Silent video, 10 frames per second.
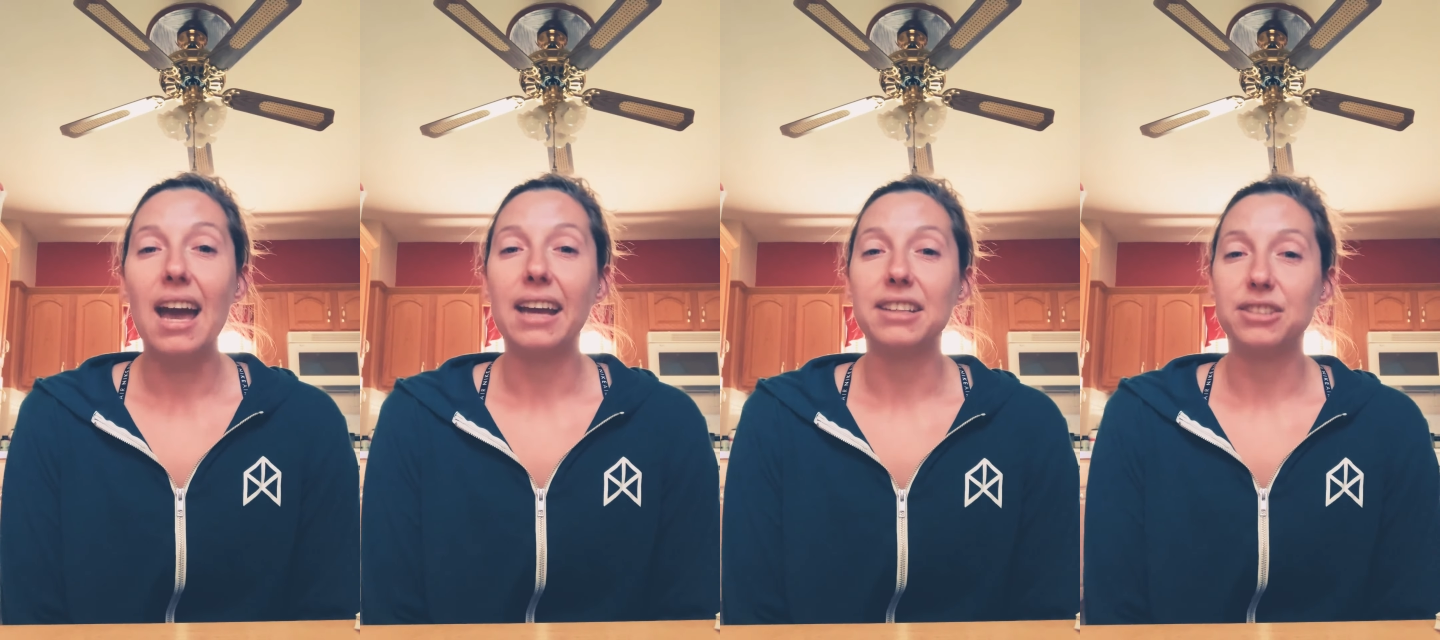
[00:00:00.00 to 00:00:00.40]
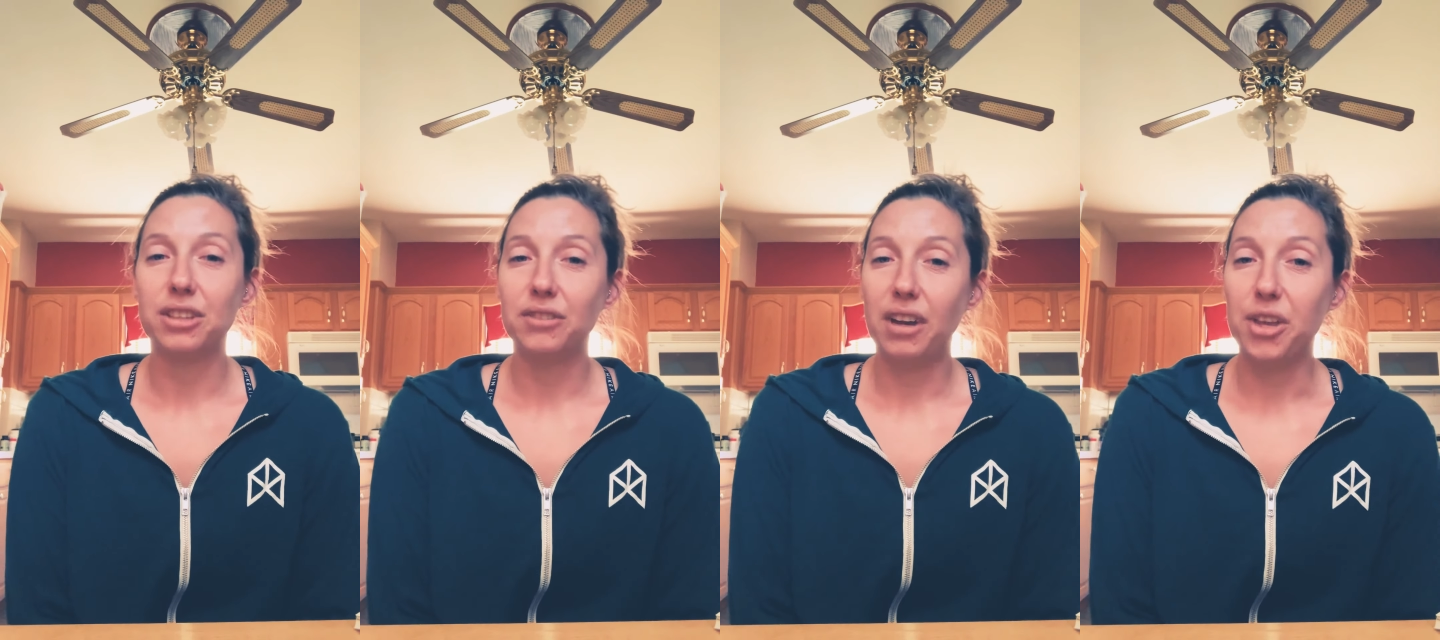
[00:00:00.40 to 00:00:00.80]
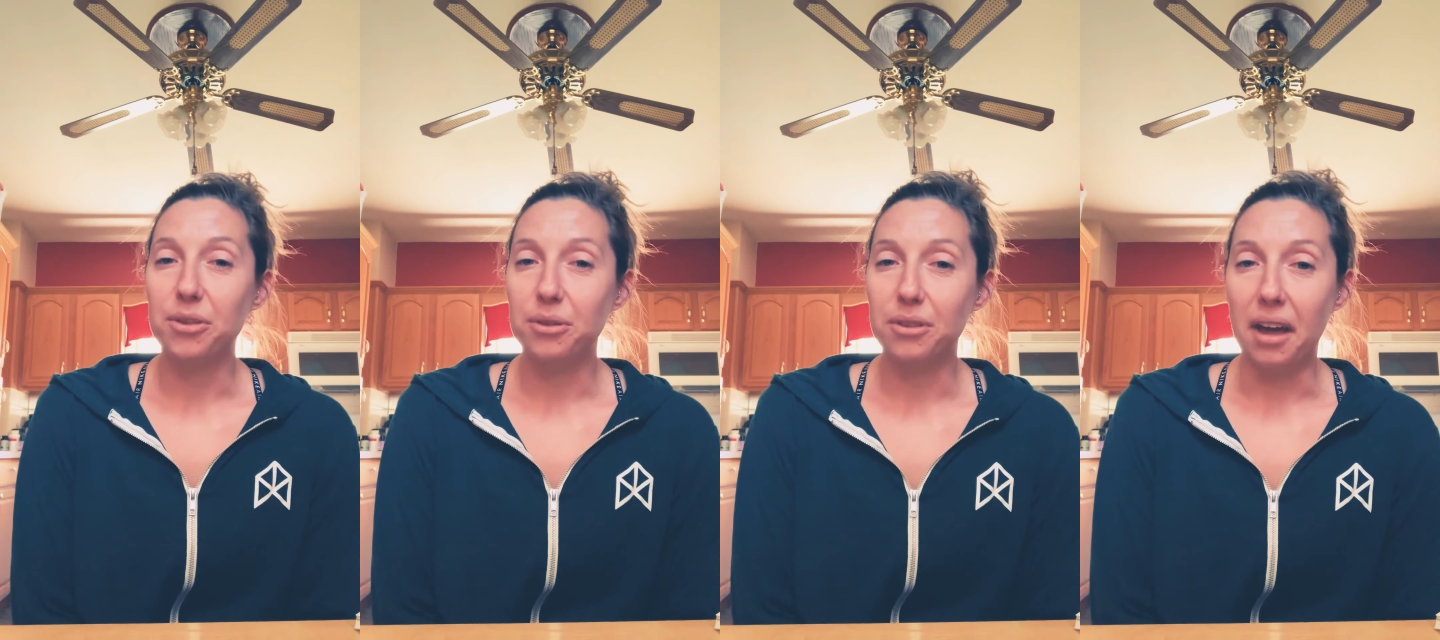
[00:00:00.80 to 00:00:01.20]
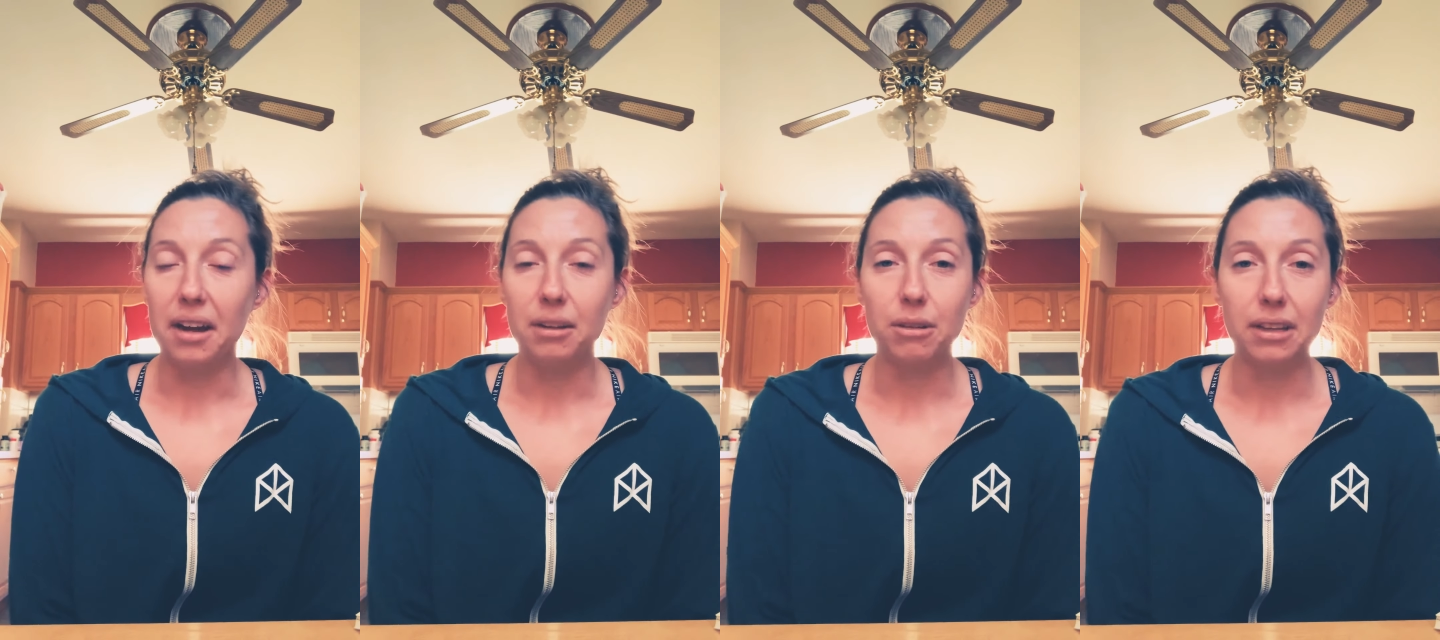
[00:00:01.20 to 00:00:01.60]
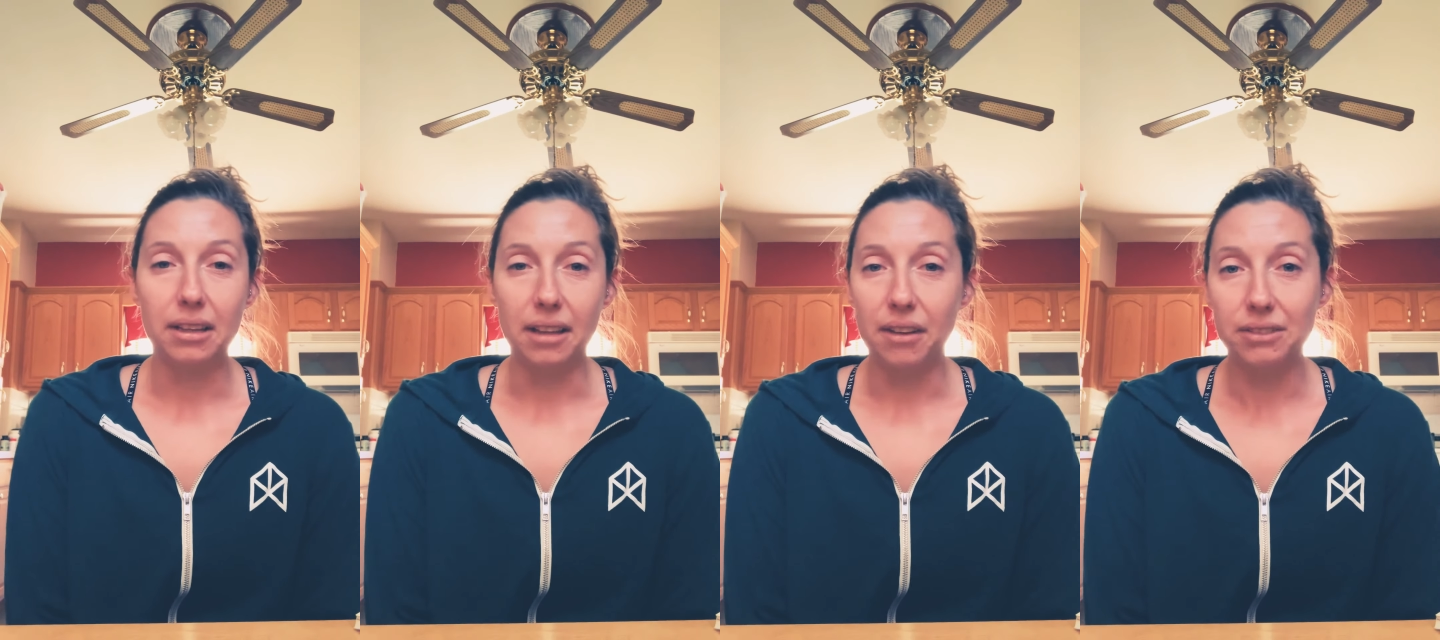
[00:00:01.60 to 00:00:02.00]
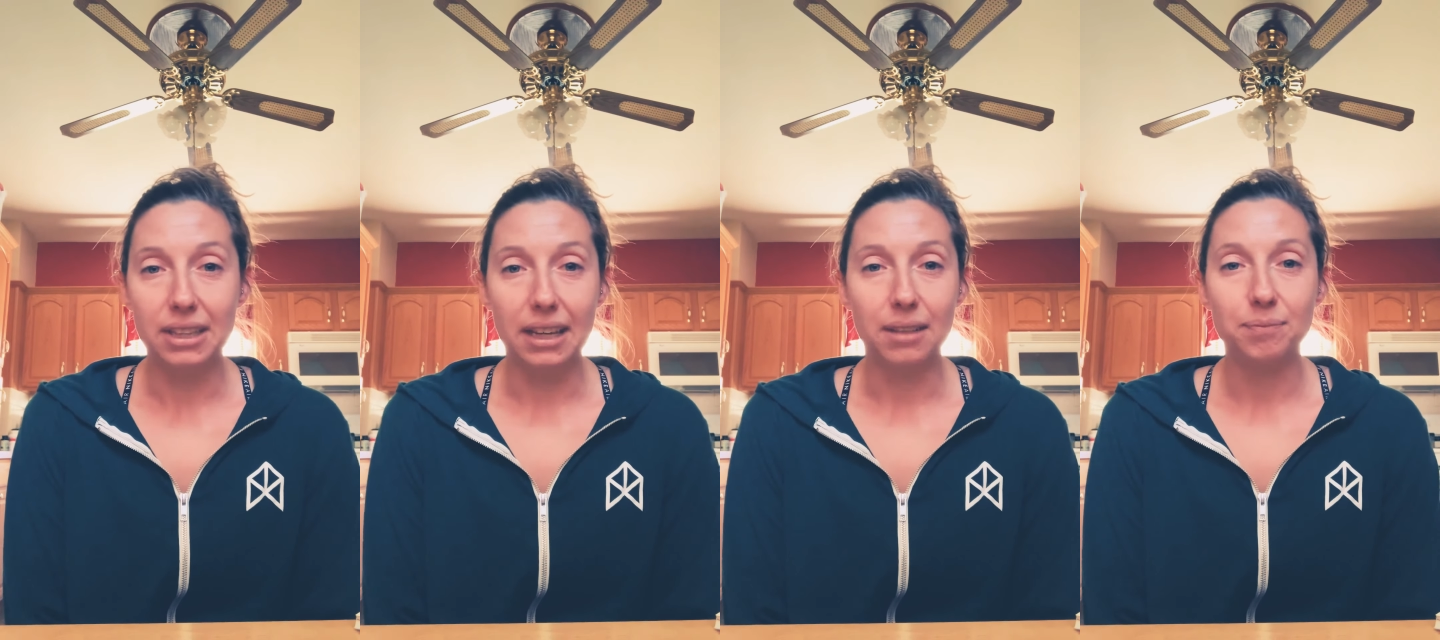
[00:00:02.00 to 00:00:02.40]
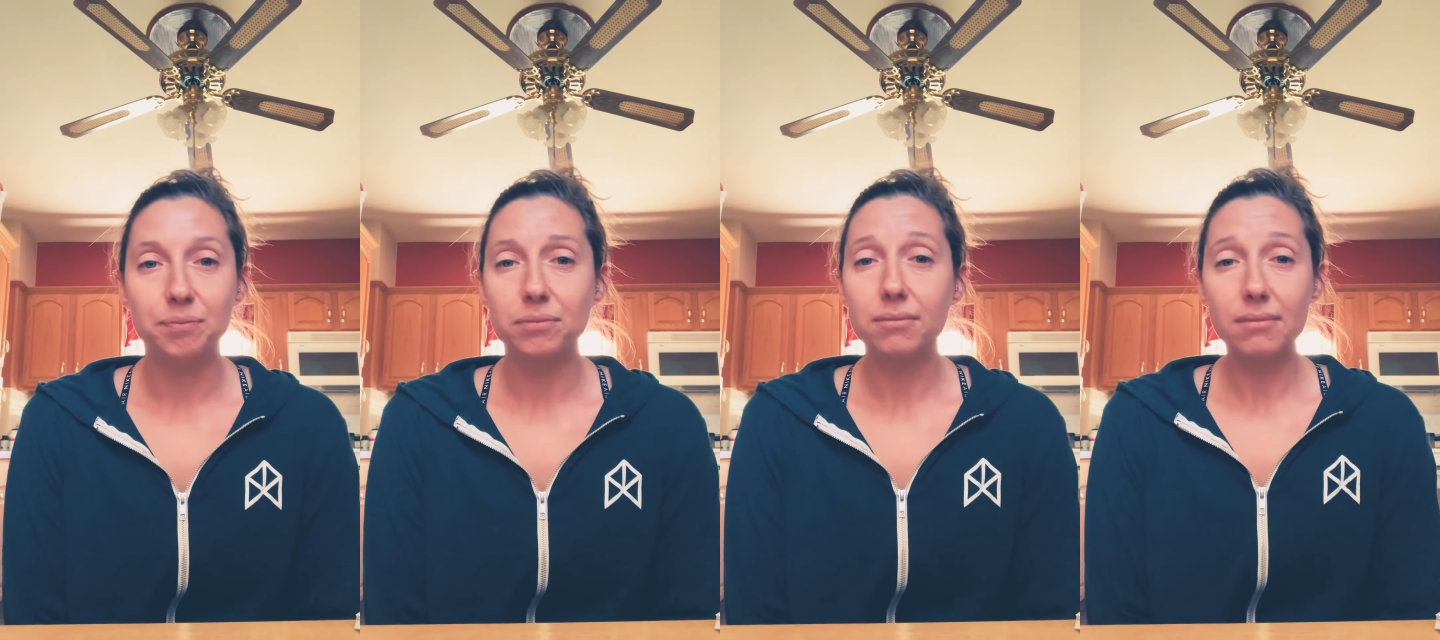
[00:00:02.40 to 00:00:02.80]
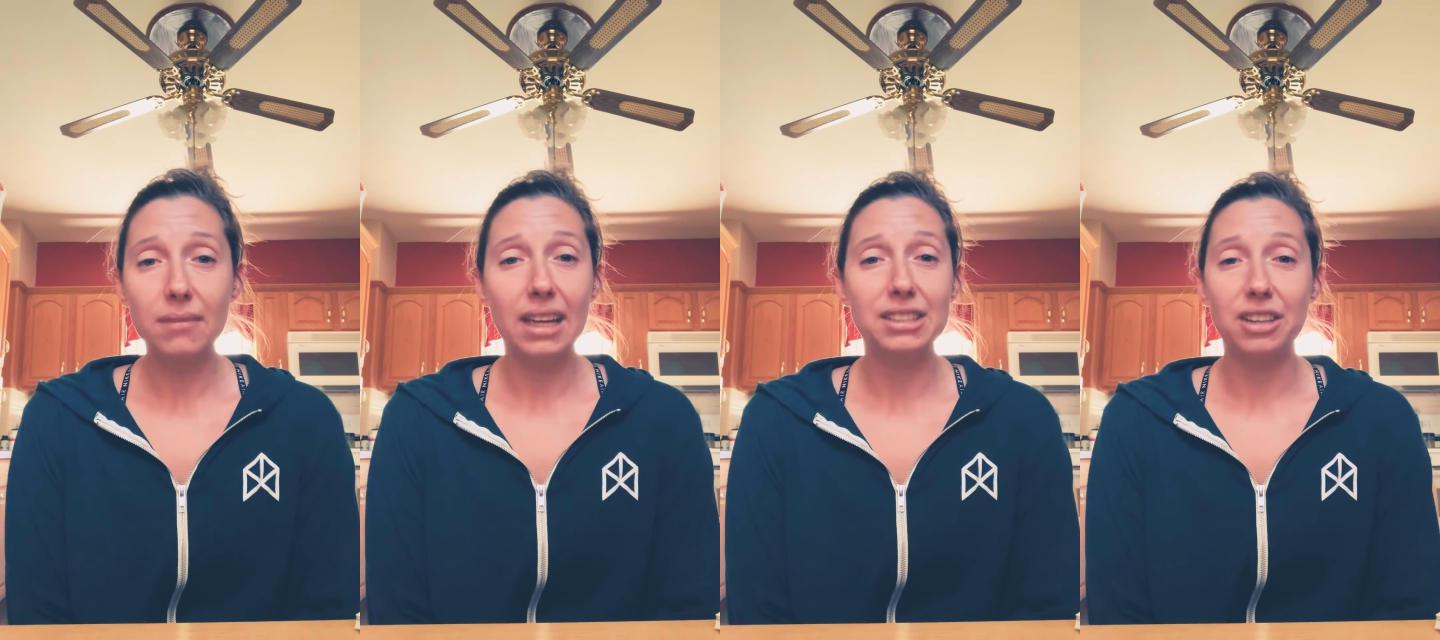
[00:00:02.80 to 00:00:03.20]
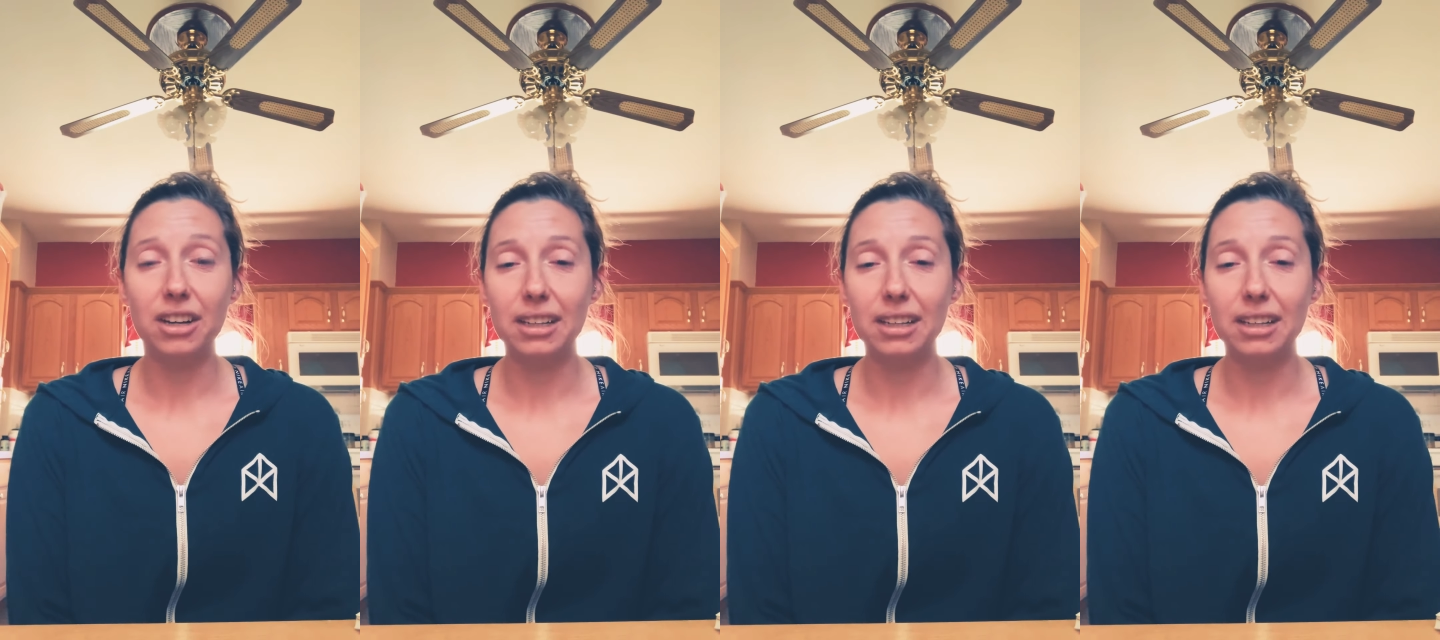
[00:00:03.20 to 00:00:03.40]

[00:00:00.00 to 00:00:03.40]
I got certified through that. I really loved it. I started